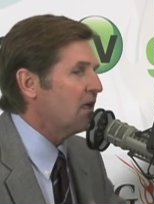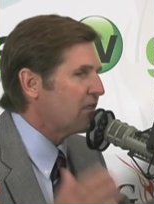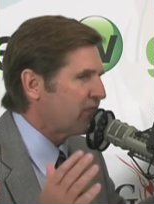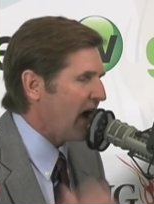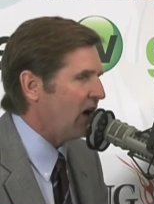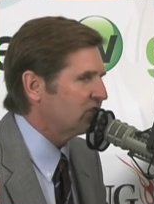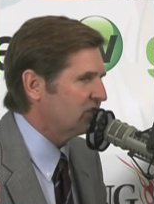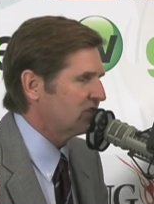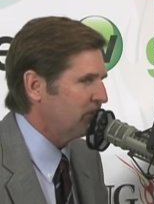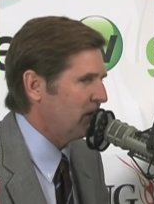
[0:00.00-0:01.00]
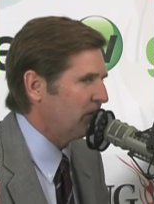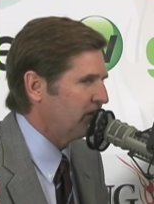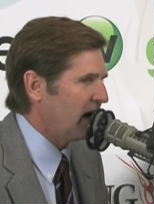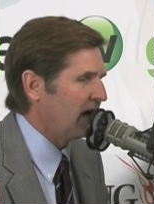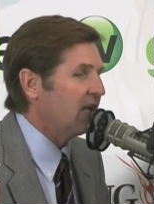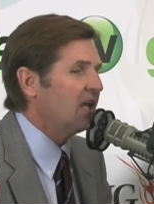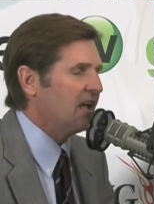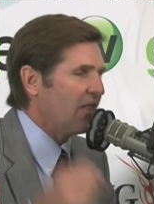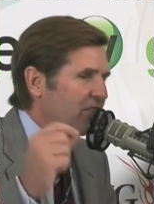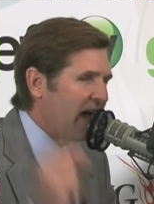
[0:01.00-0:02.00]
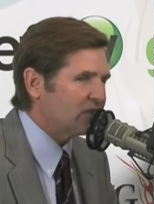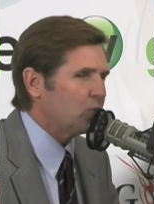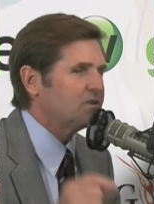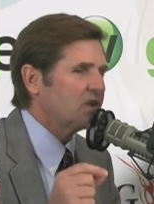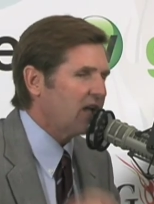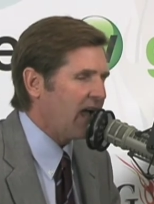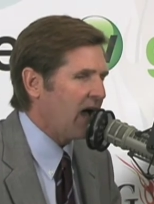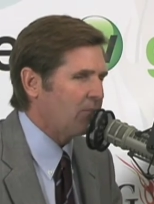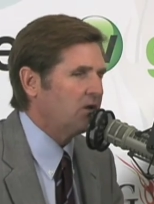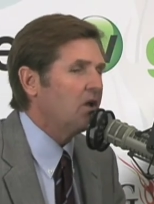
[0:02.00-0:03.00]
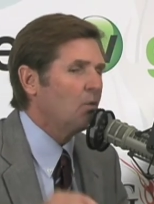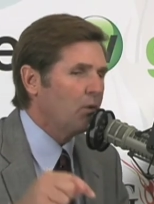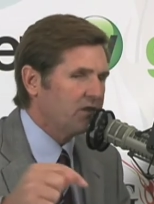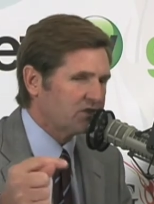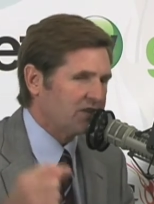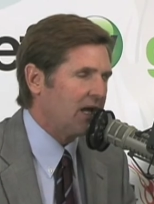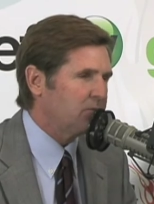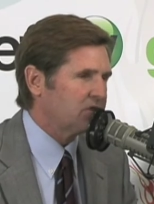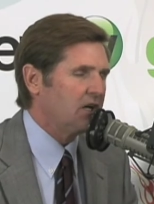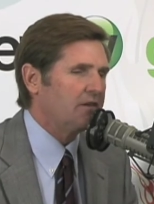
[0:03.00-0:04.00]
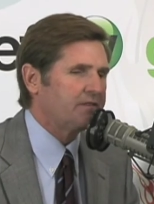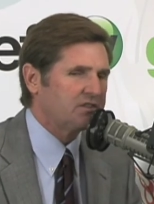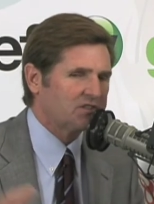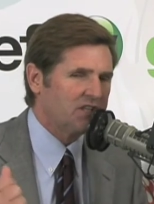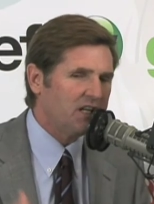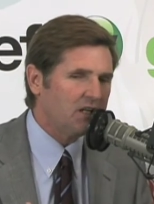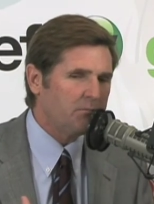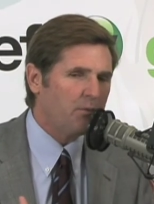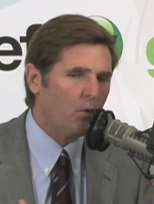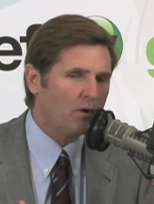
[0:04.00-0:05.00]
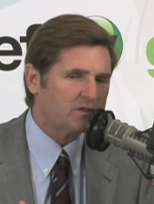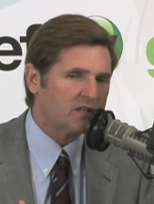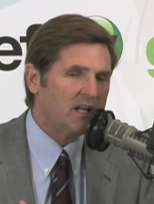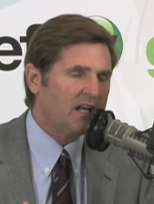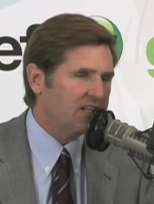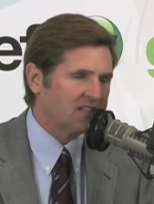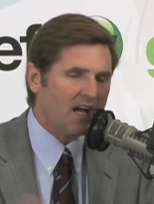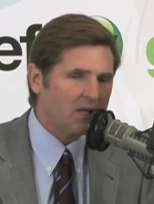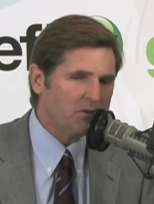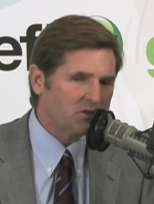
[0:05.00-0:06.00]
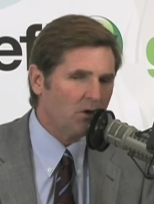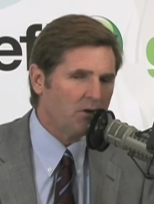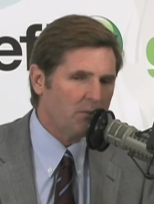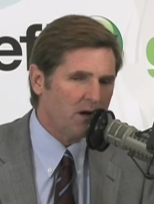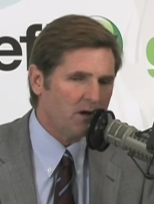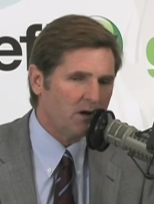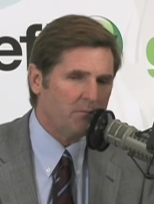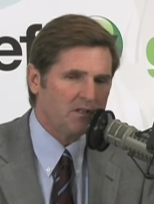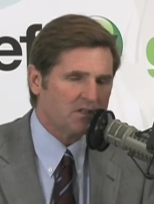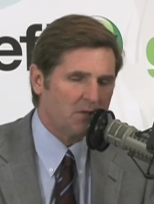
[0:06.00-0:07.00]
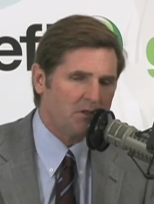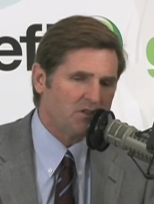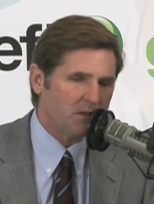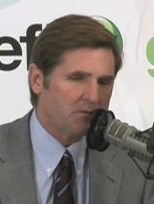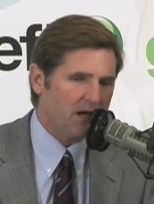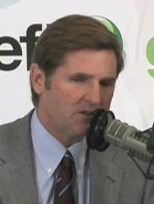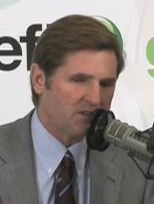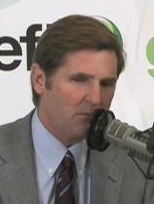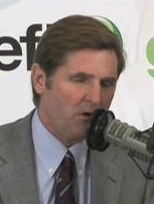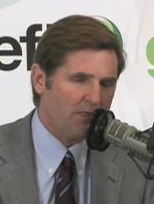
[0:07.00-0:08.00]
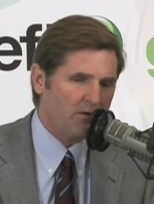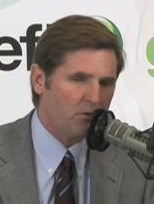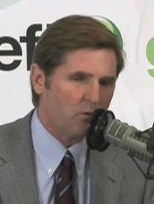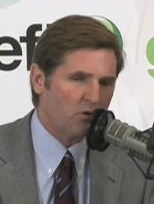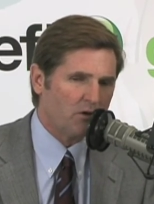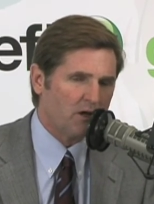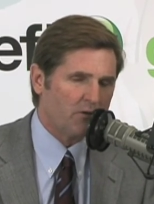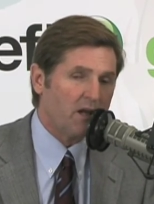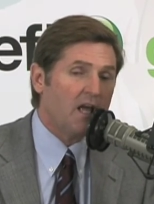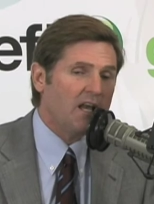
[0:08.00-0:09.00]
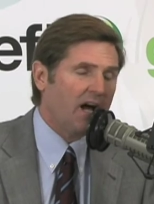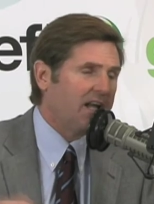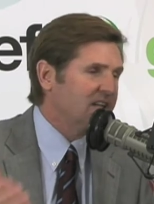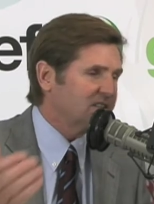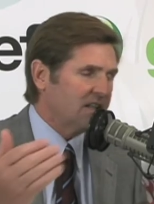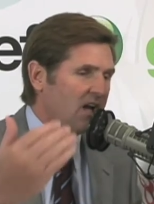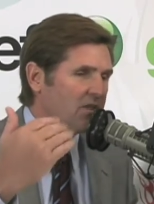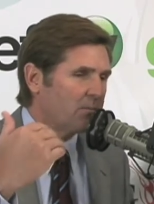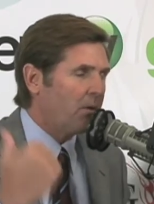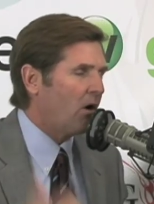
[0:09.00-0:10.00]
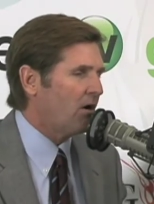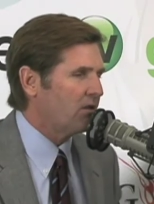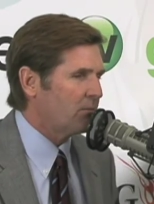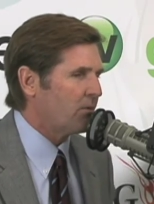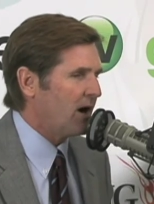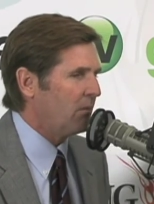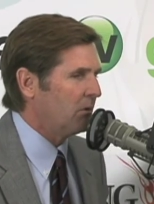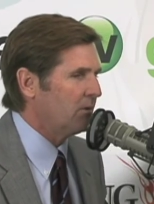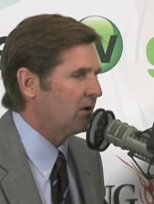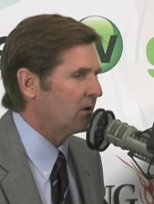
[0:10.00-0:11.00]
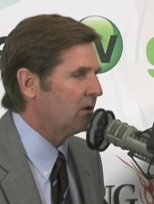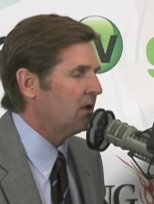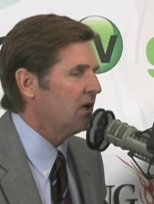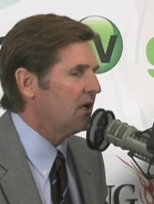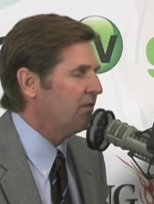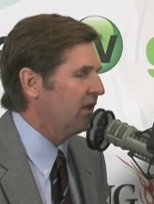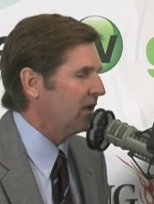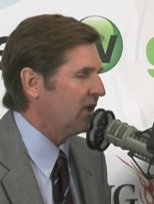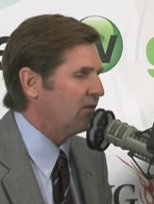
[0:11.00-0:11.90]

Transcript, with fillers: Thousands of people died. Now, that's what's going to happen with the same stuff that's sitting in the ports. It's not going to be sold in America, but it's going to be shipped out to some old third world country. Now, isn't the other part of the problem here that